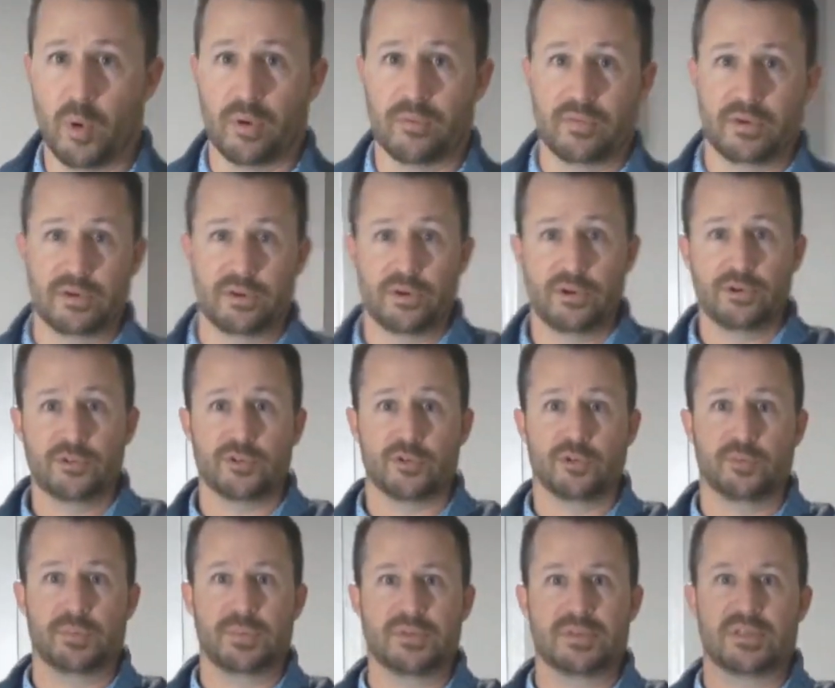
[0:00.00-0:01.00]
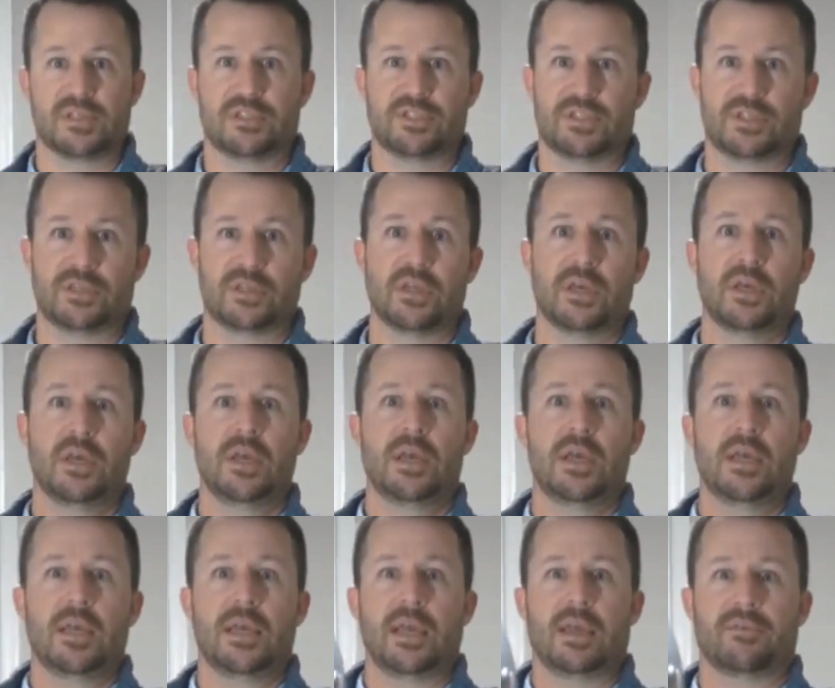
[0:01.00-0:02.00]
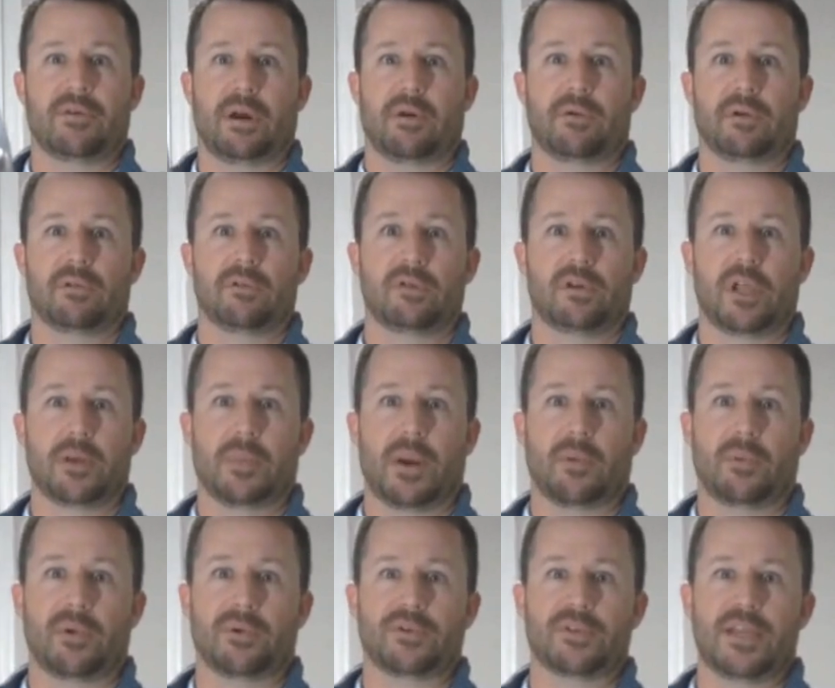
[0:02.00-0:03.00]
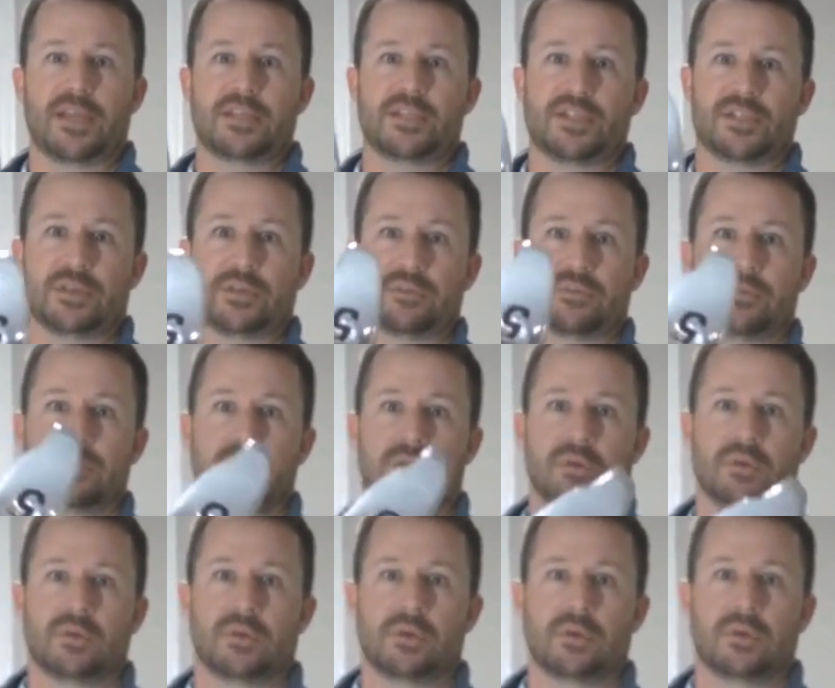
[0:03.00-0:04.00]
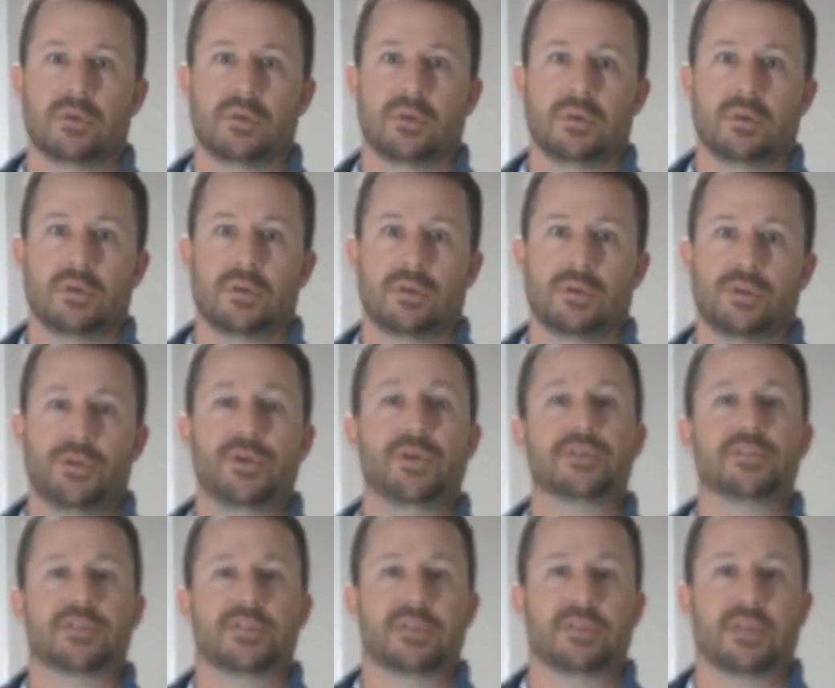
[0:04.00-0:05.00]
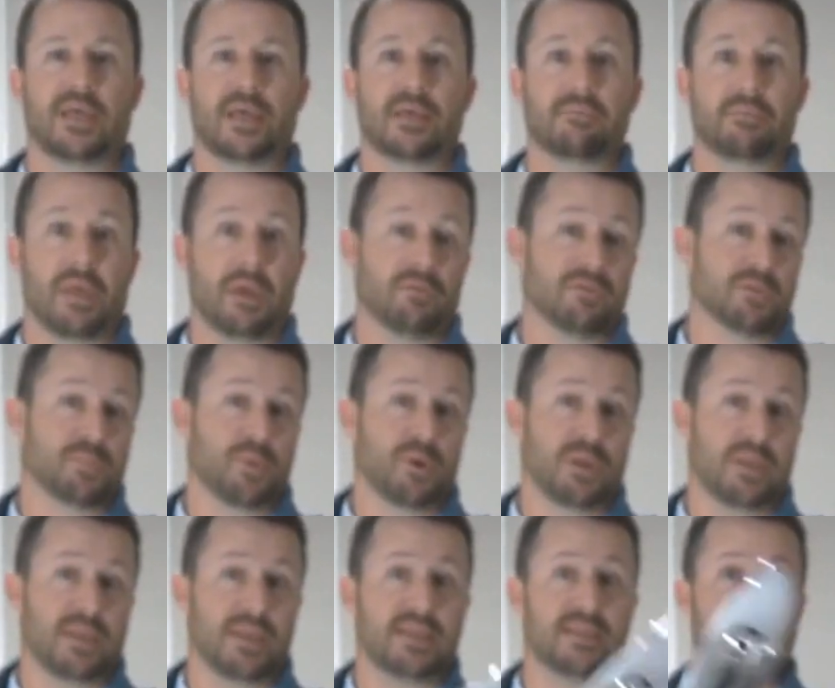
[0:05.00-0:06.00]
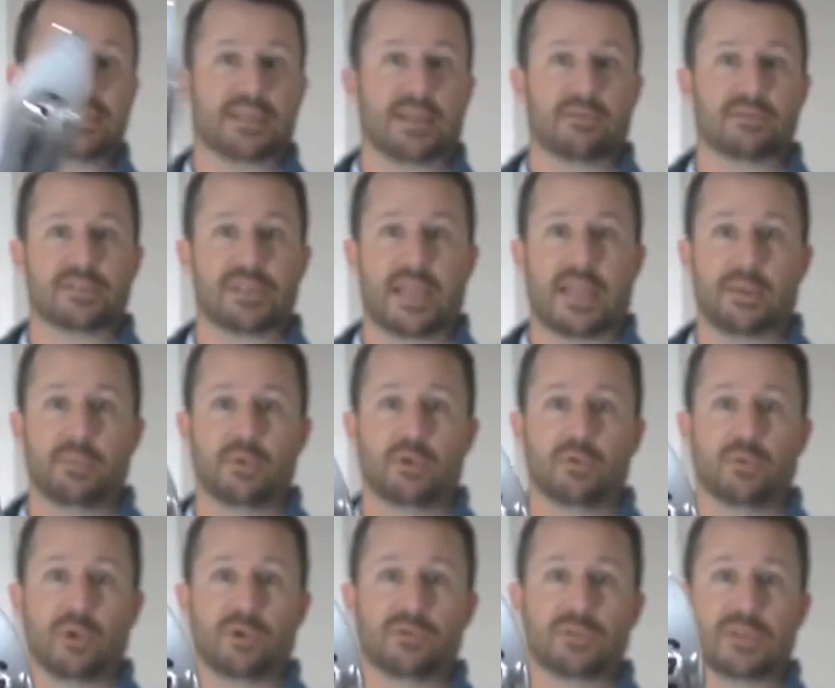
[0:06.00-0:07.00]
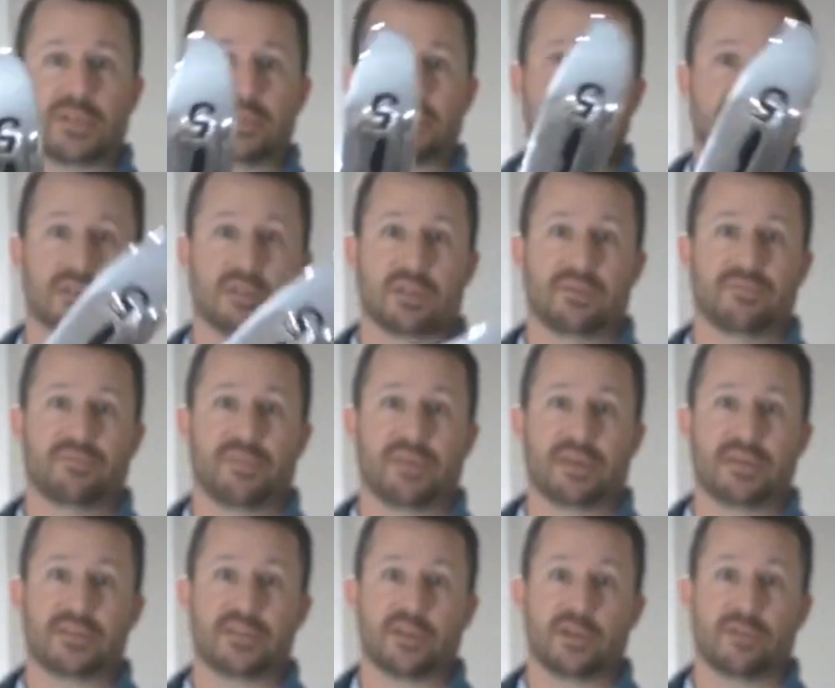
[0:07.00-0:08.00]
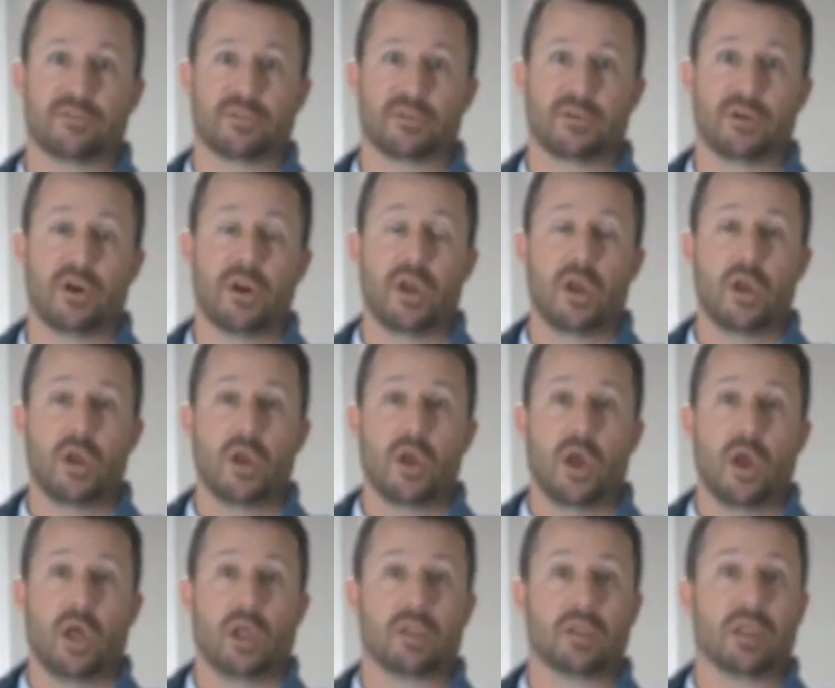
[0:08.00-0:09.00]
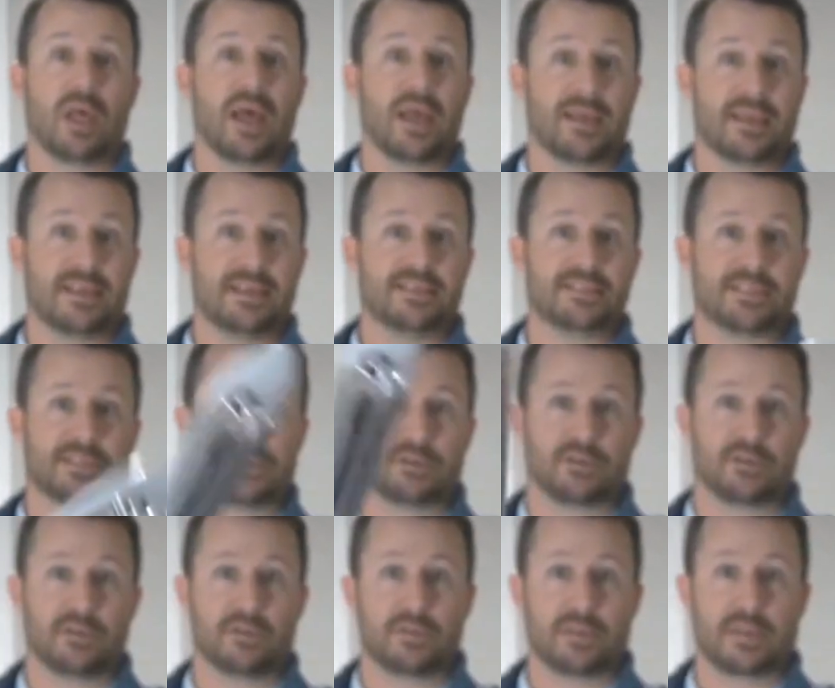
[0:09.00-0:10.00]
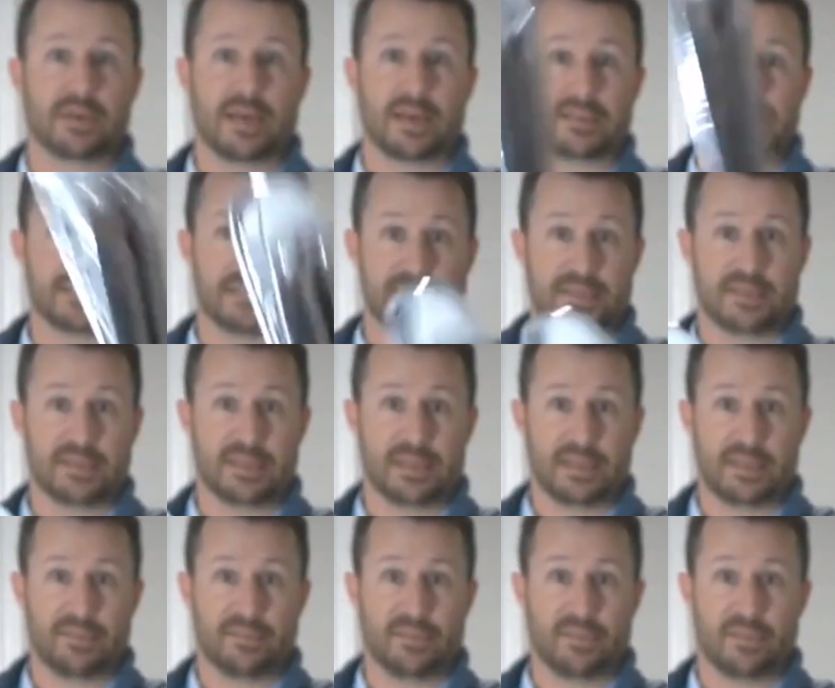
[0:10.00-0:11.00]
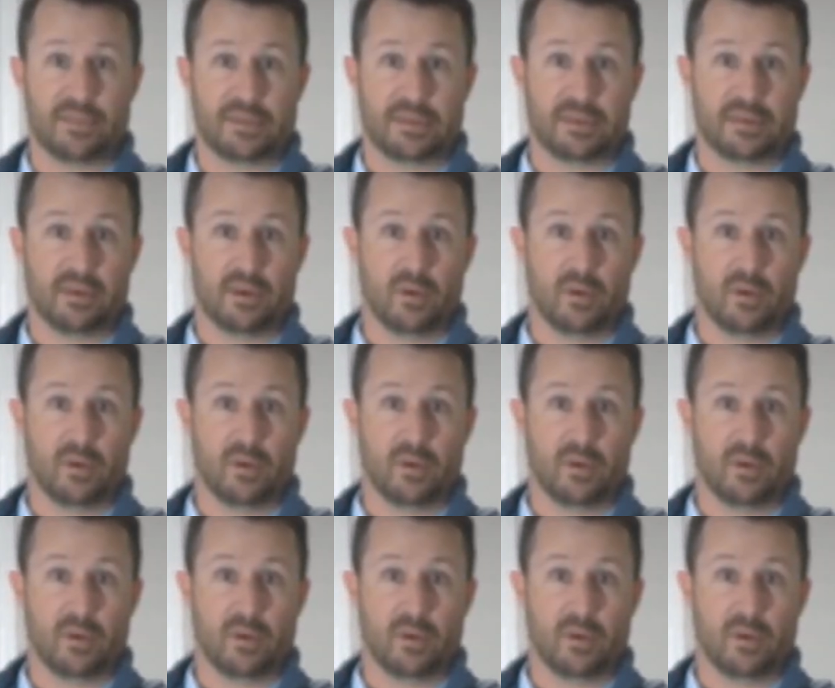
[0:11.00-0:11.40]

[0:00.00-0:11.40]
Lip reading: of a neutral position, if I were to look at my rotation, you can see that that was pretty easy. I was able to rotate the club face over a lot easier than I did in the